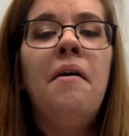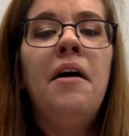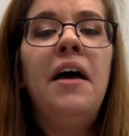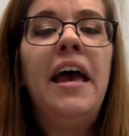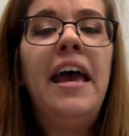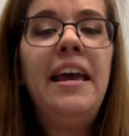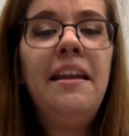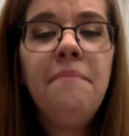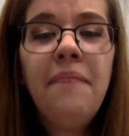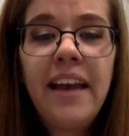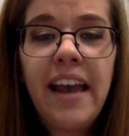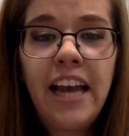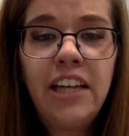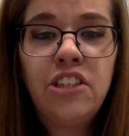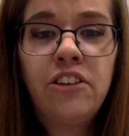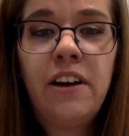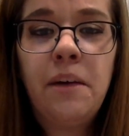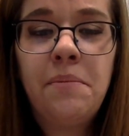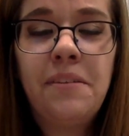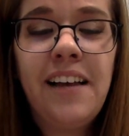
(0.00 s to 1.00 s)
In my
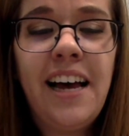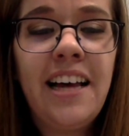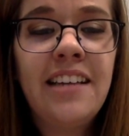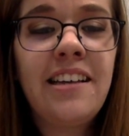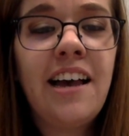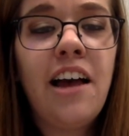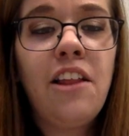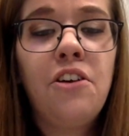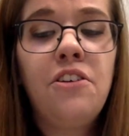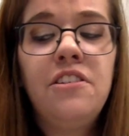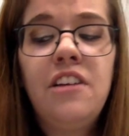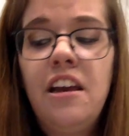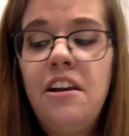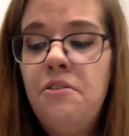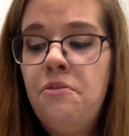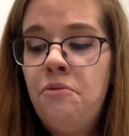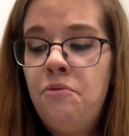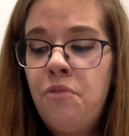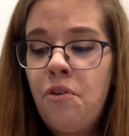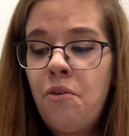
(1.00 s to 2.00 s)
HRM class, I learned a
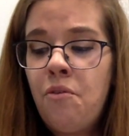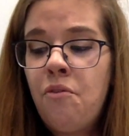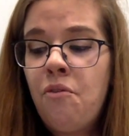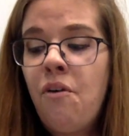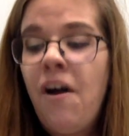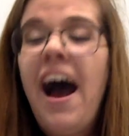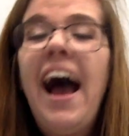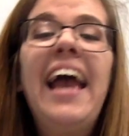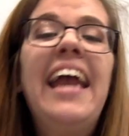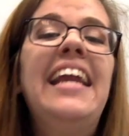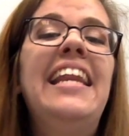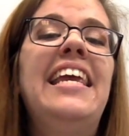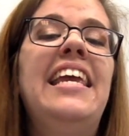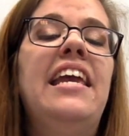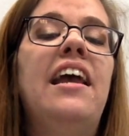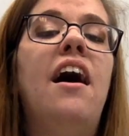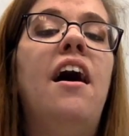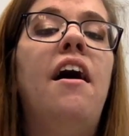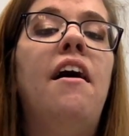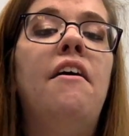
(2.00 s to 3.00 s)

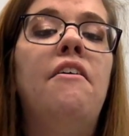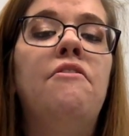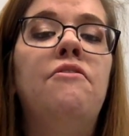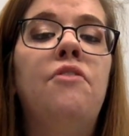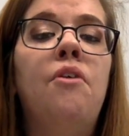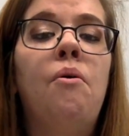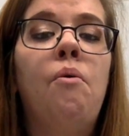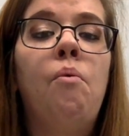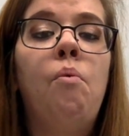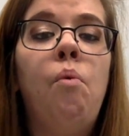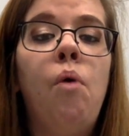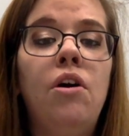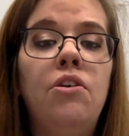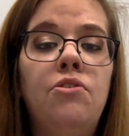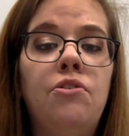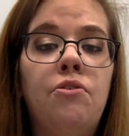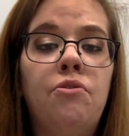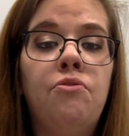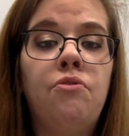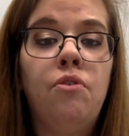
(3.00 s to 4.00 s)
variety of
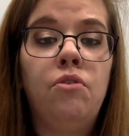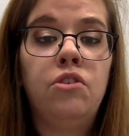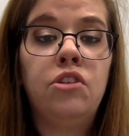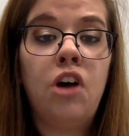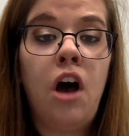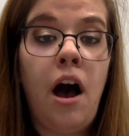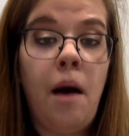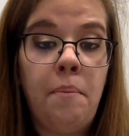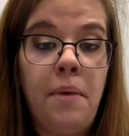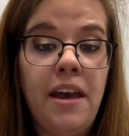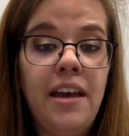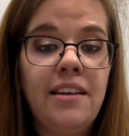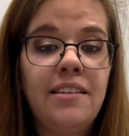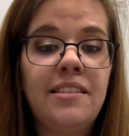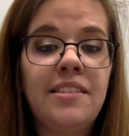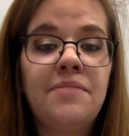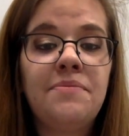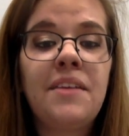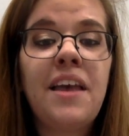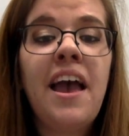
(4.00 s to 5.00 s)
wonderful
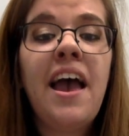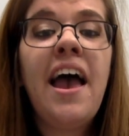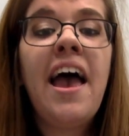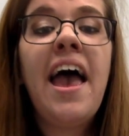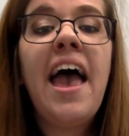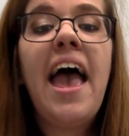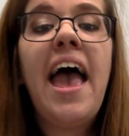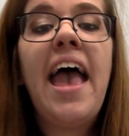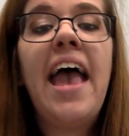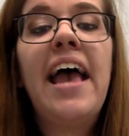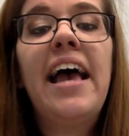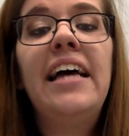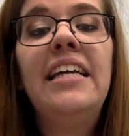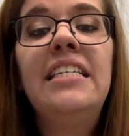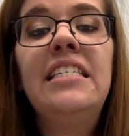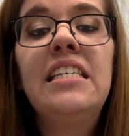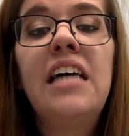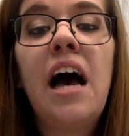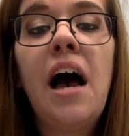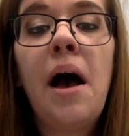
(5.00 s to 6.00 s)
topics,
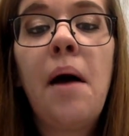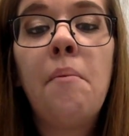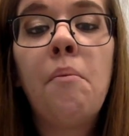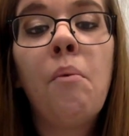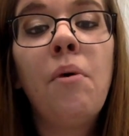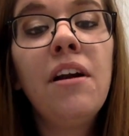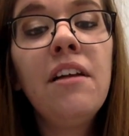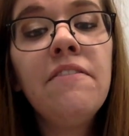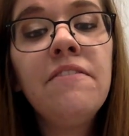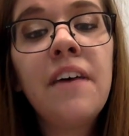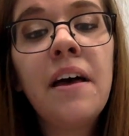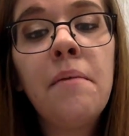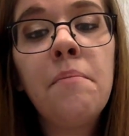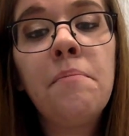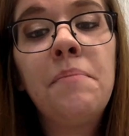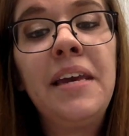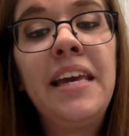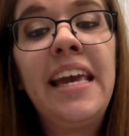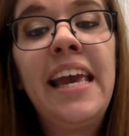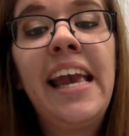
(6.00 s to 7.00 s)
and one of
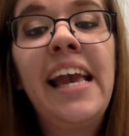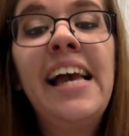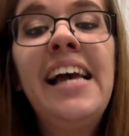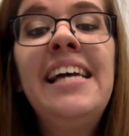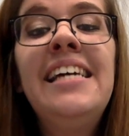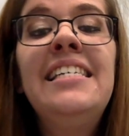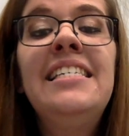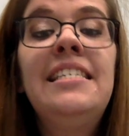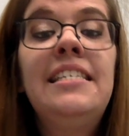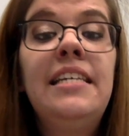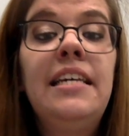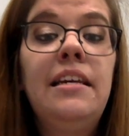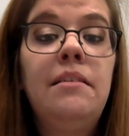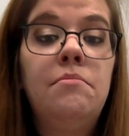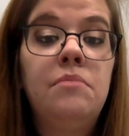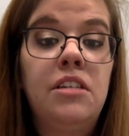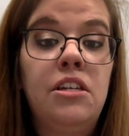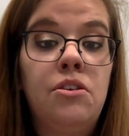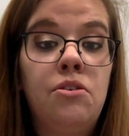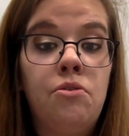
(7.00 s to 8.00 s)
them being
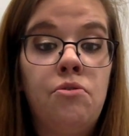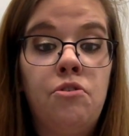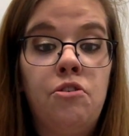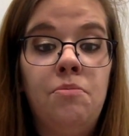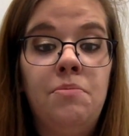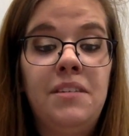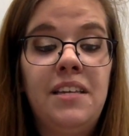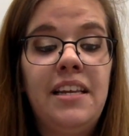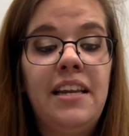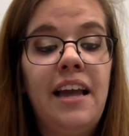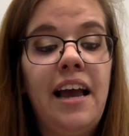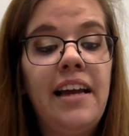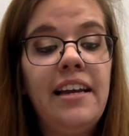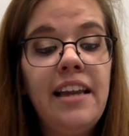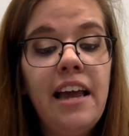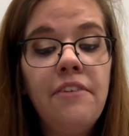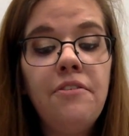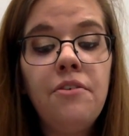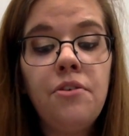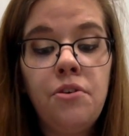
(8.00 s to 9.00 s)
teams and groups. And I
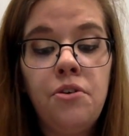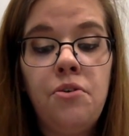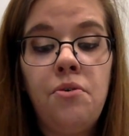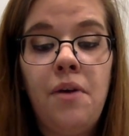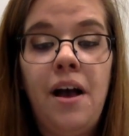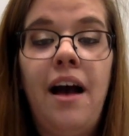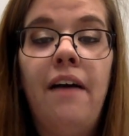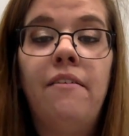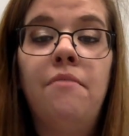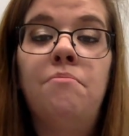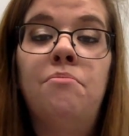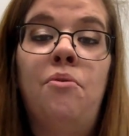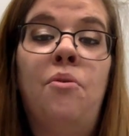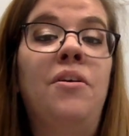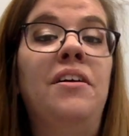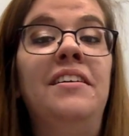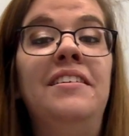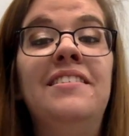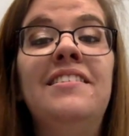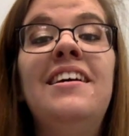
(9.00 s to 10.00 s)
never knew how
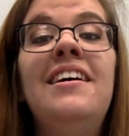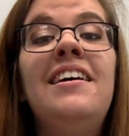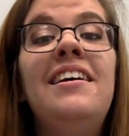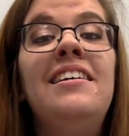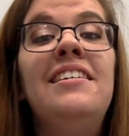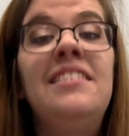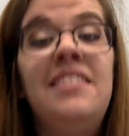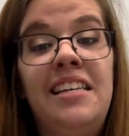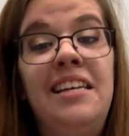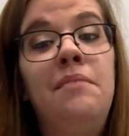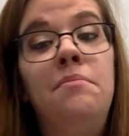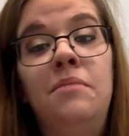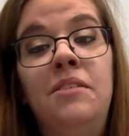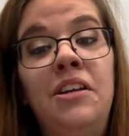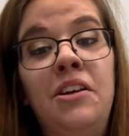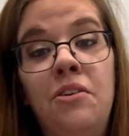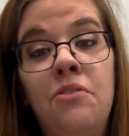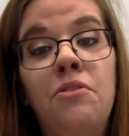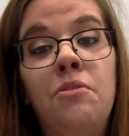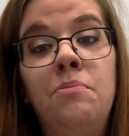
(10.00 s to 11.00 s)
important teams
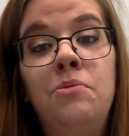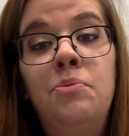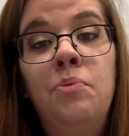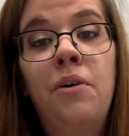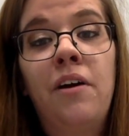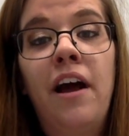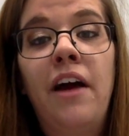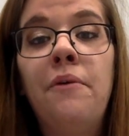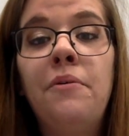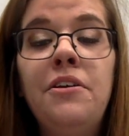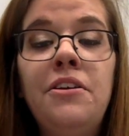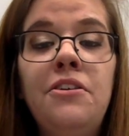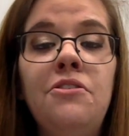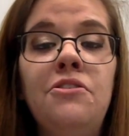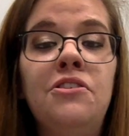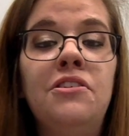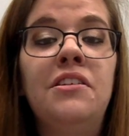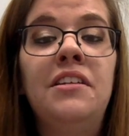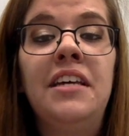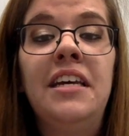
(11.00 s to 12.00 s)
and groups were. I would
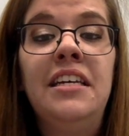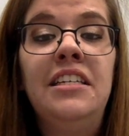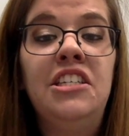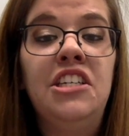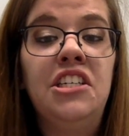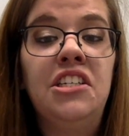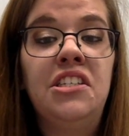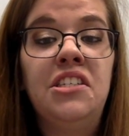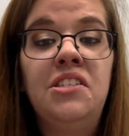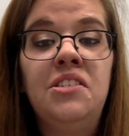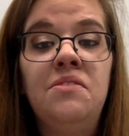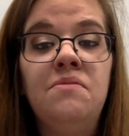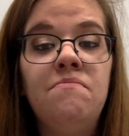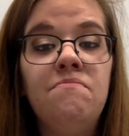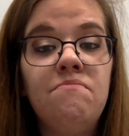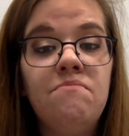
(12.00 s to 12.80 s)
usually just,